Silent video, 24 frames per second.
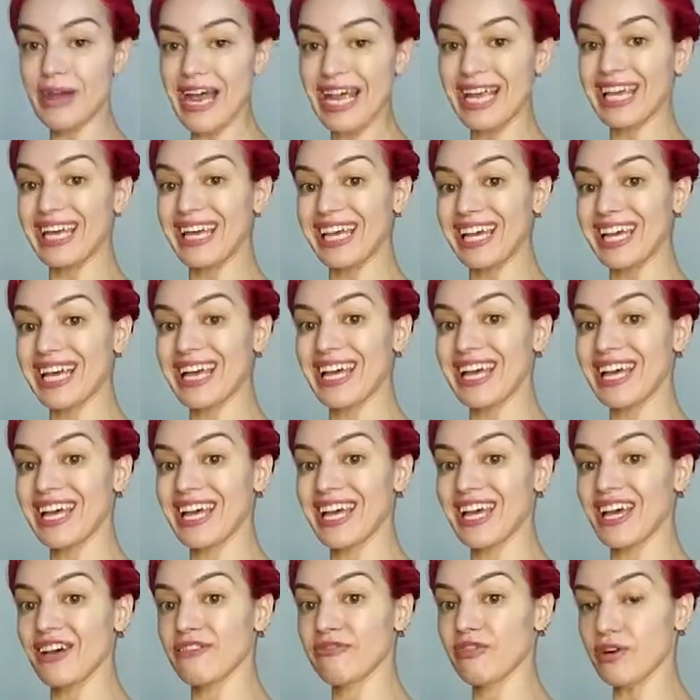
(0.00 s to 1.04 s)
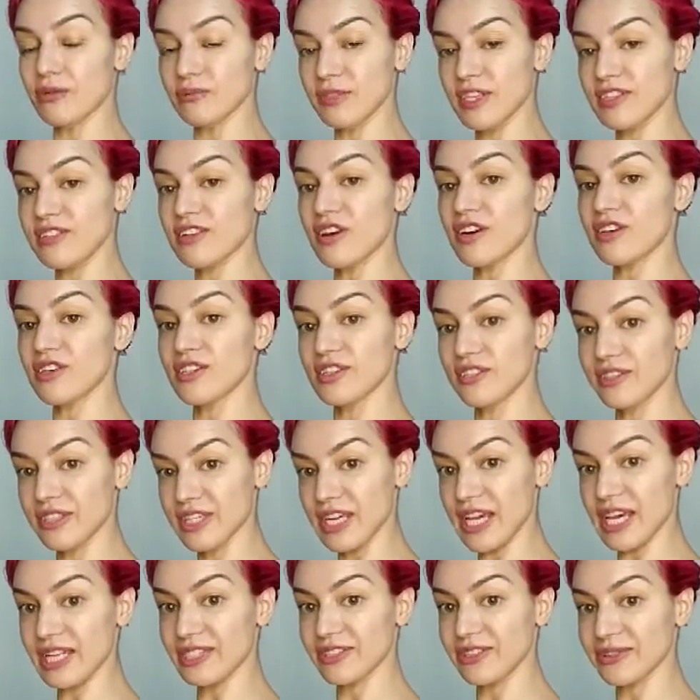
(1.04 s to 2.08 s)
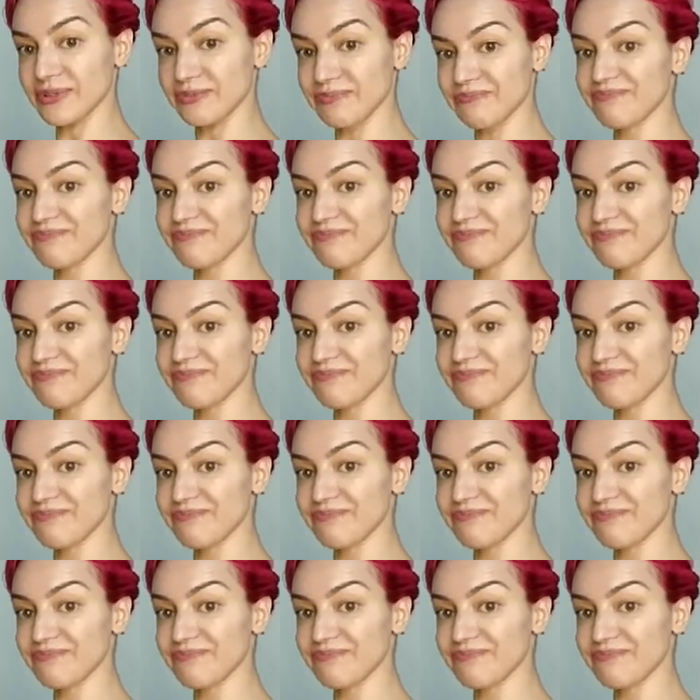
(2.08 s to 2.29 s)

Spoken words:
back from the start to the end.